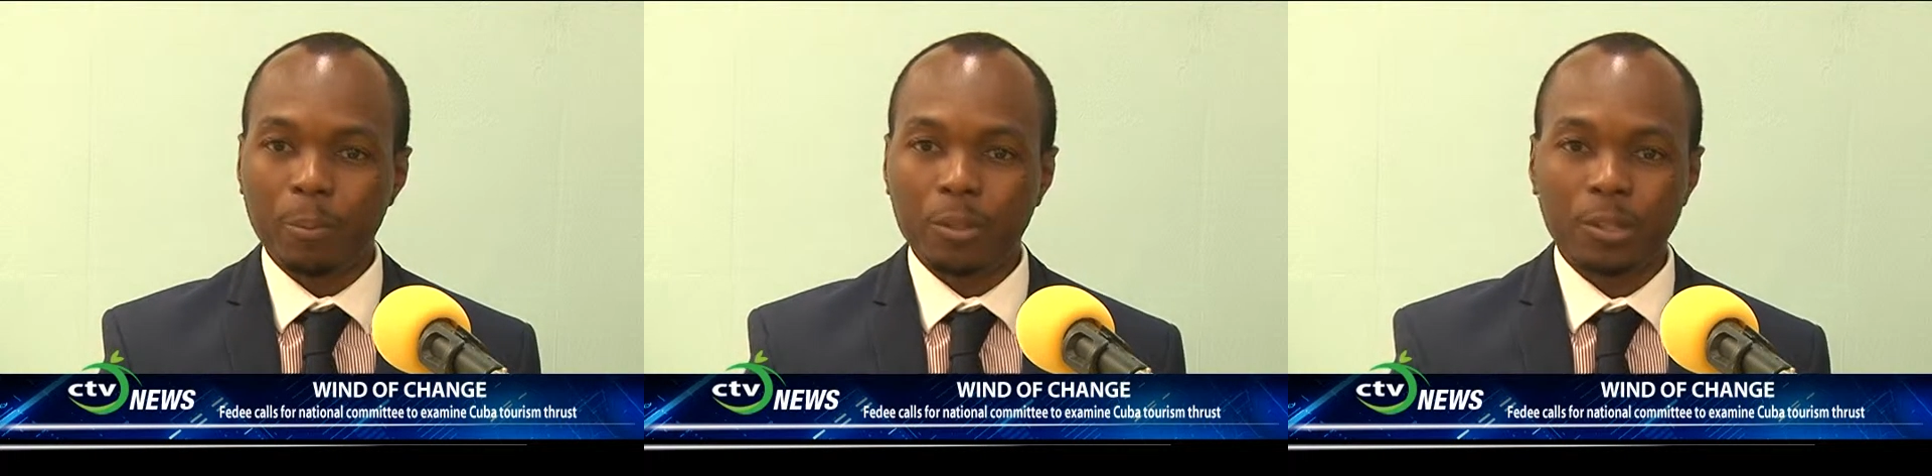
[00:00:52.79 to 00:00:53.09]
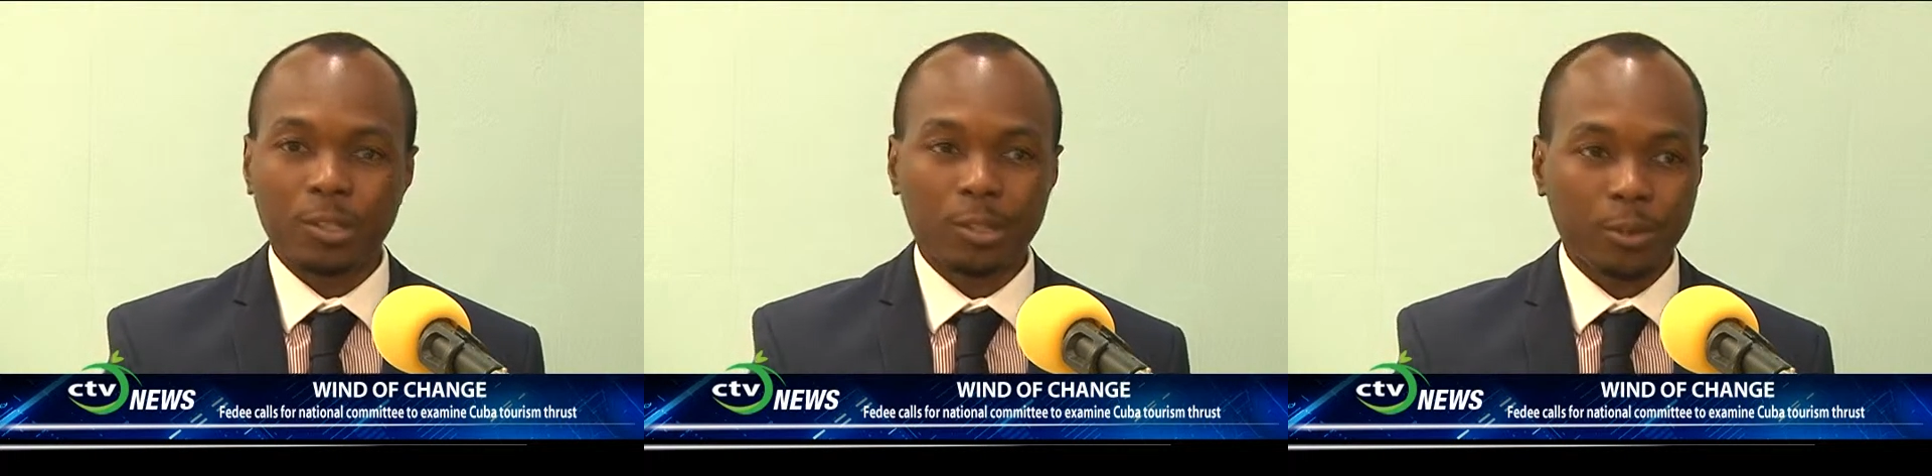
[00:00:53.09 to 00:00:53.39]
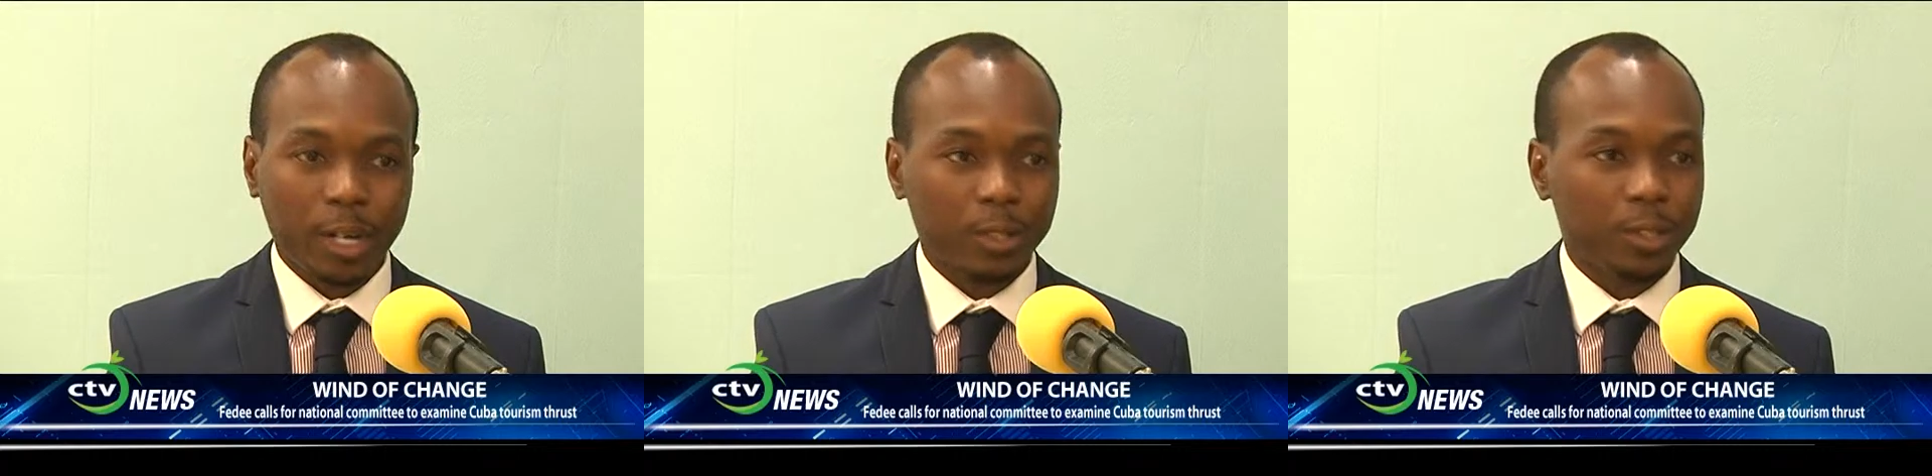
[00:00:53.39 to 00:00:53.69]
up with a
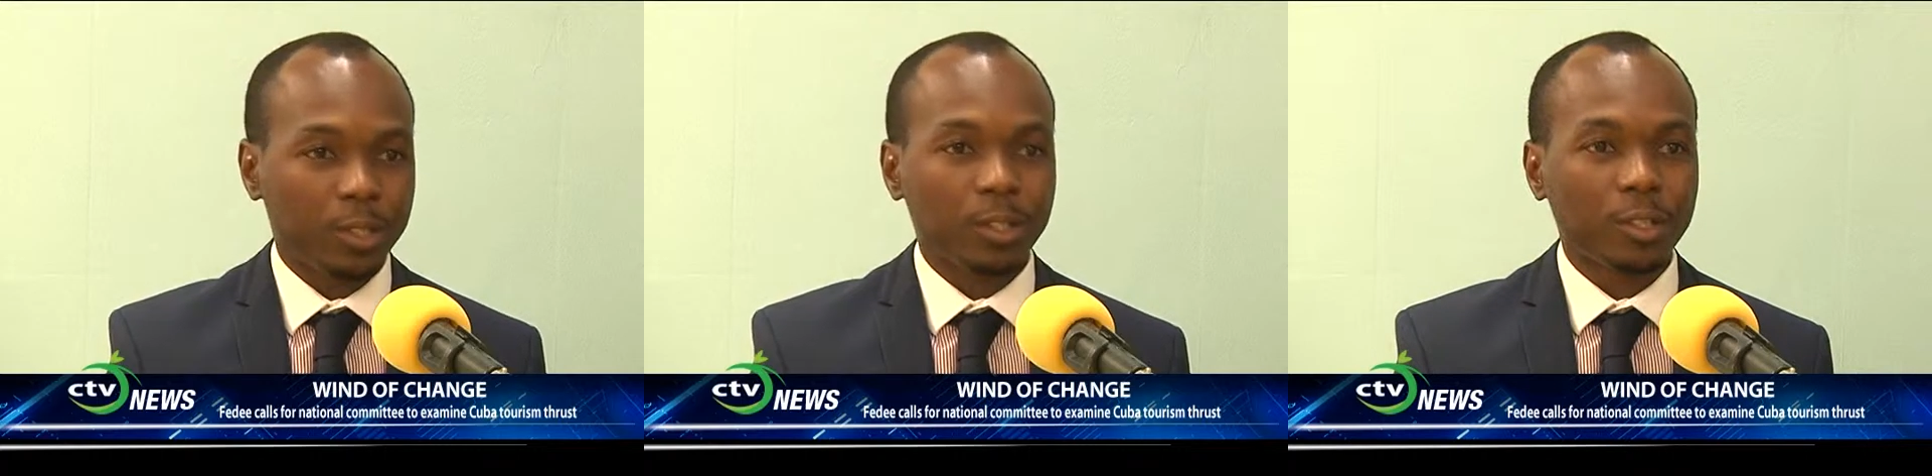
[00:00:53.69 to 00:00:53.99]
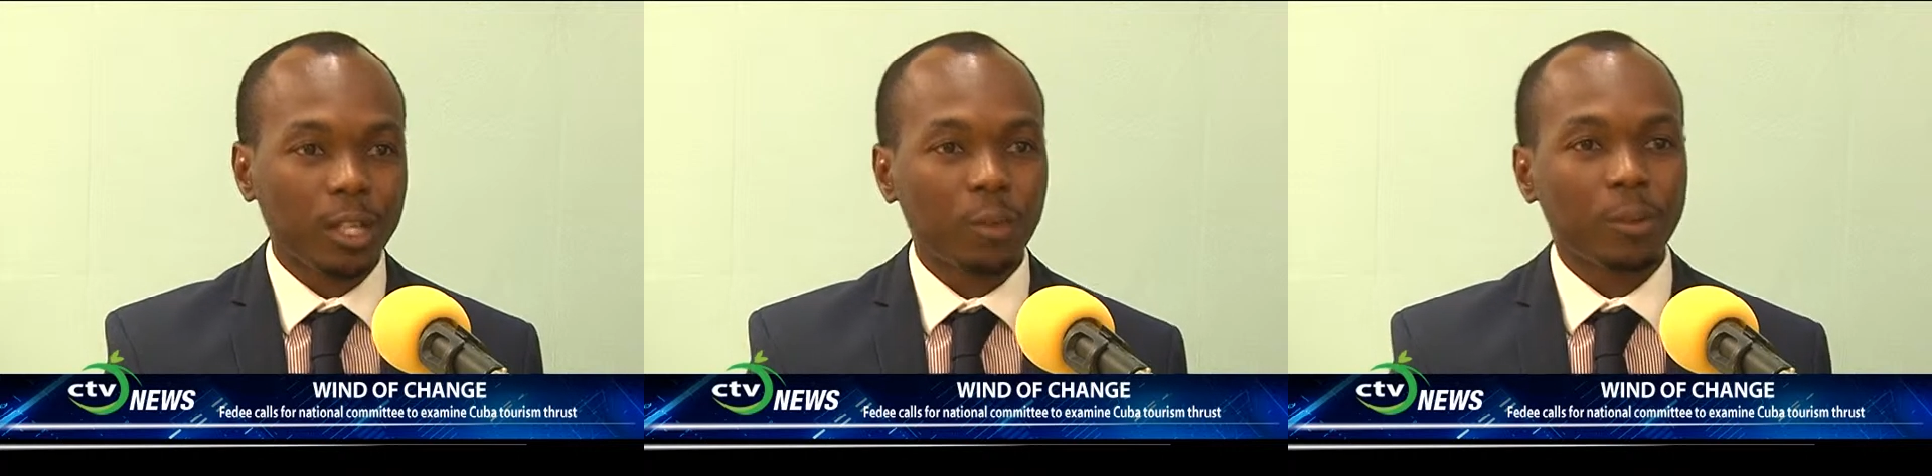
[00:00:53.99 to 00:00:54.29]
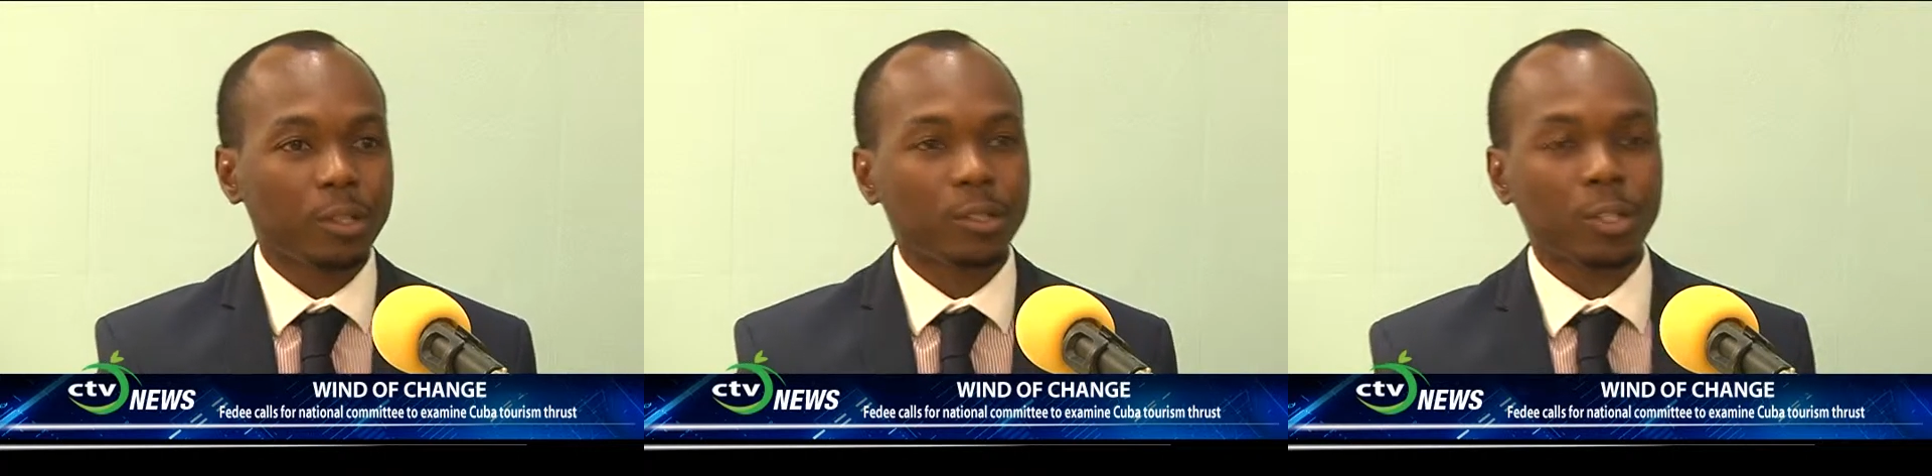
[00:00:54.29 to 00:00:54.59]
strategy to deal
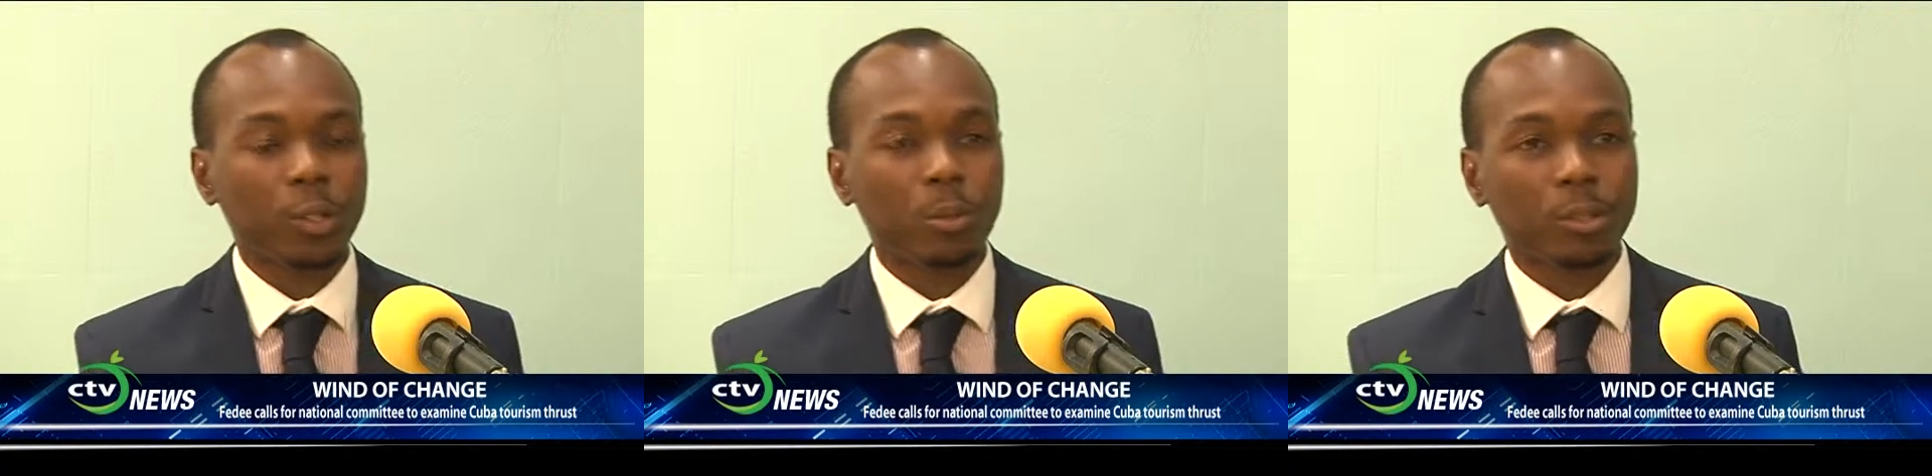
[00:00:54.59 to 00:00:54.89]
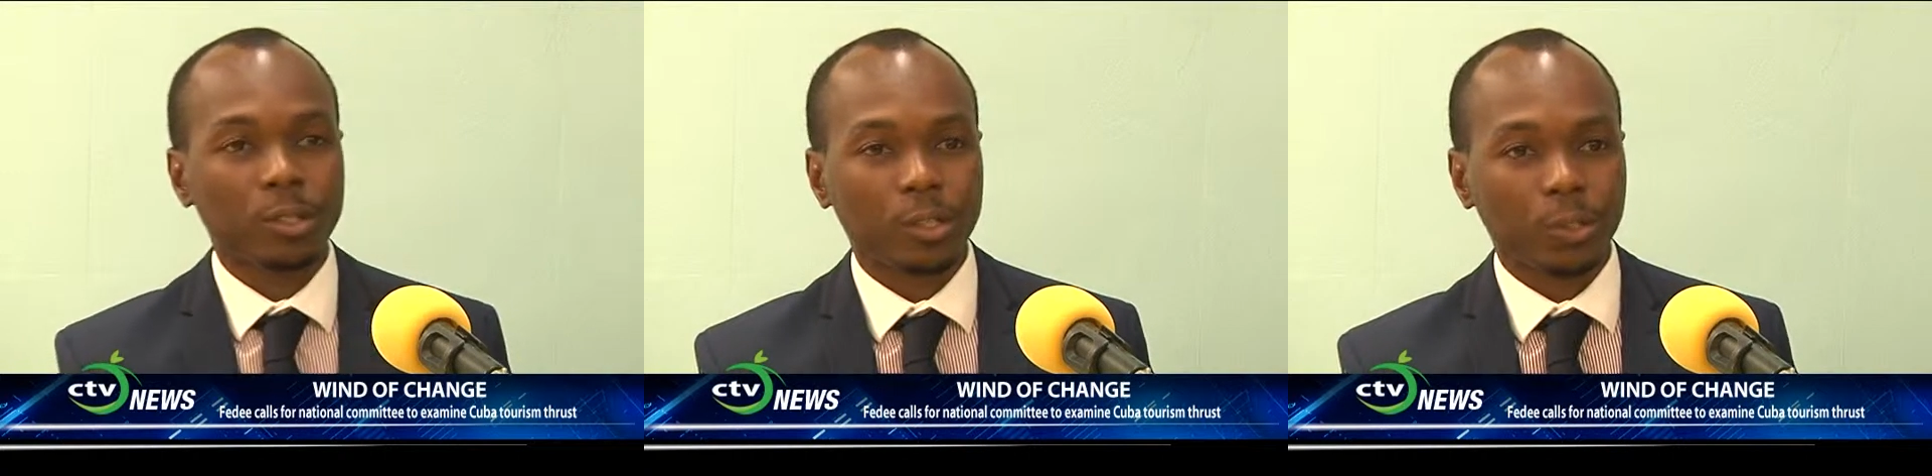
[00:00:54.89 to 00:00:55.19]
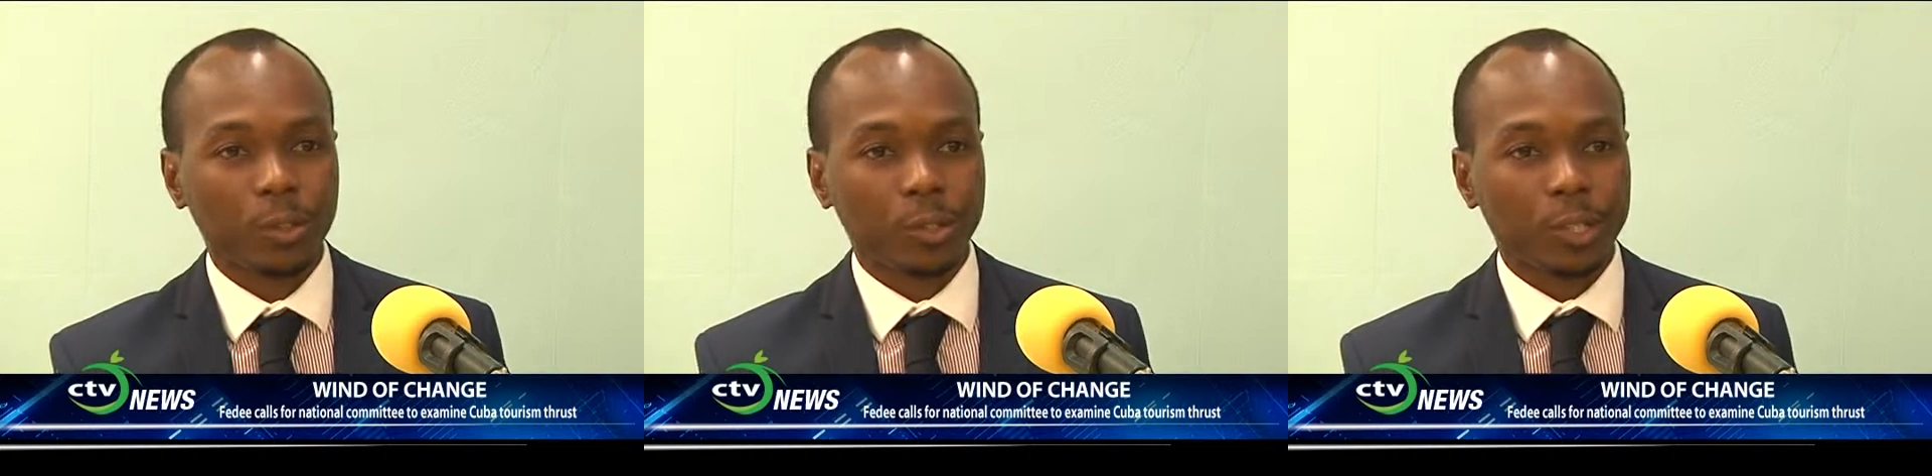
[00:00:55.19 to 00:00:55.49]
with this Cuba
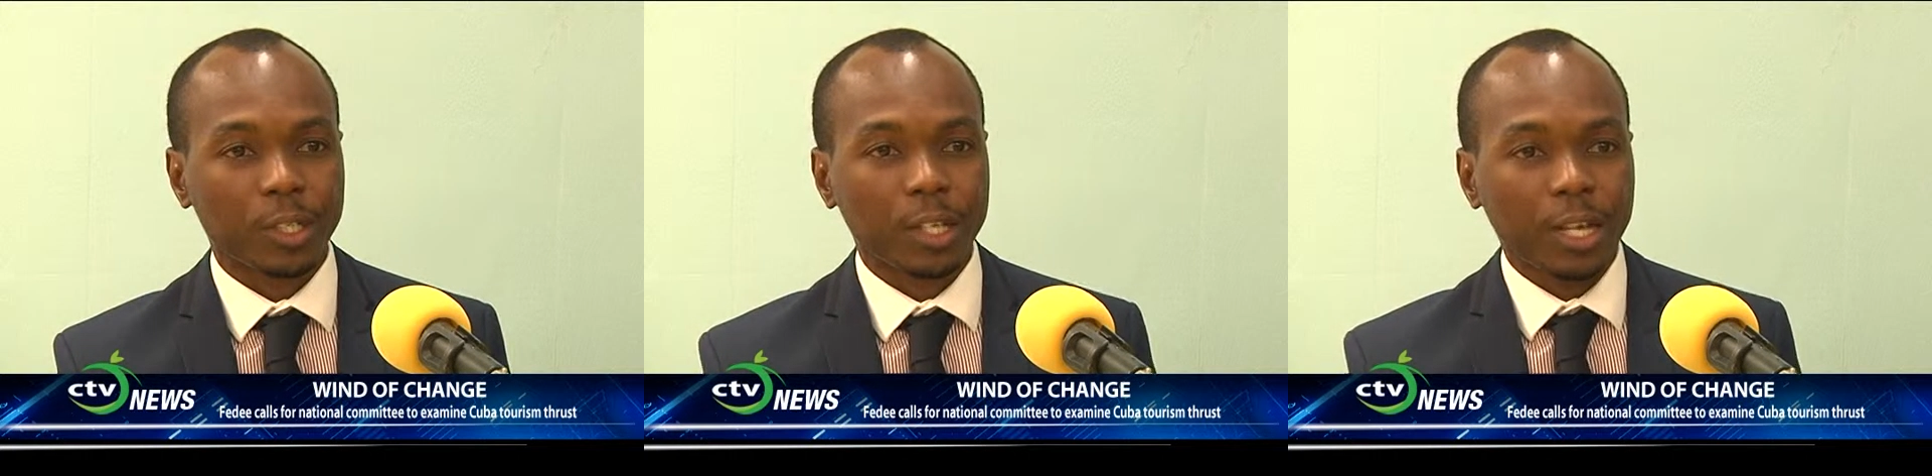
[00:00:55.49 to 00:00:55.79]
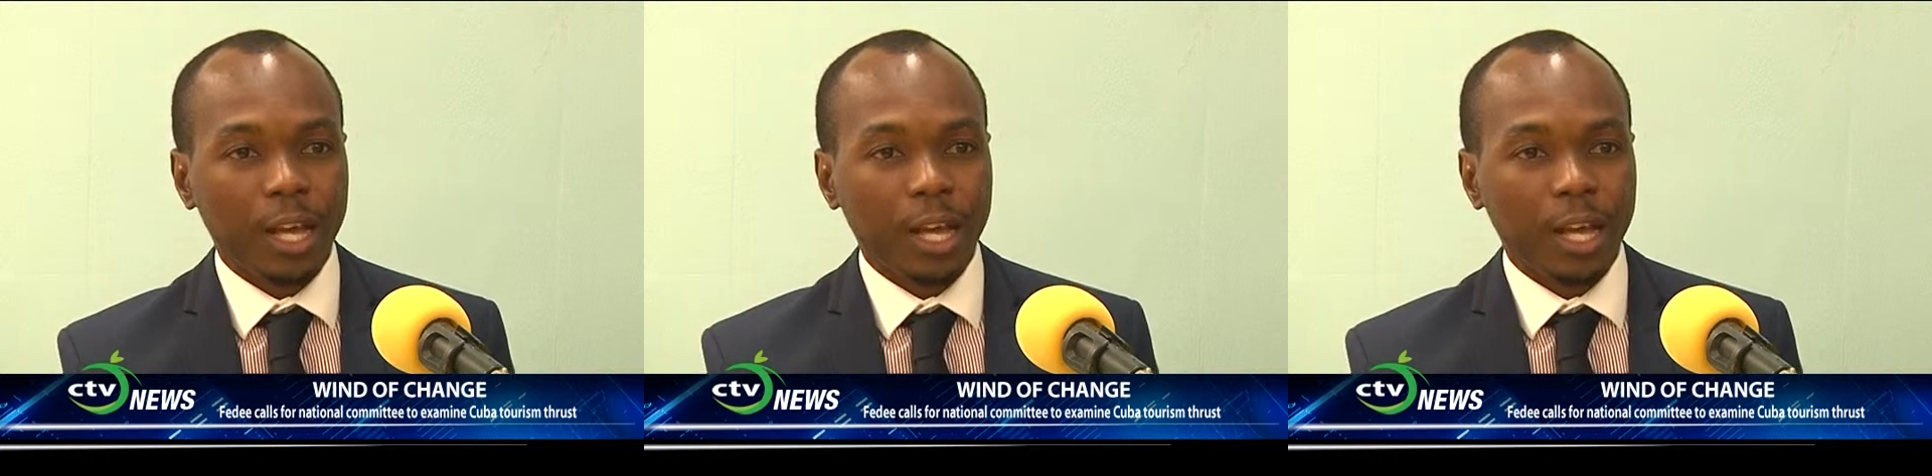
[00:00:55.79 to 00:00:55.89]
situation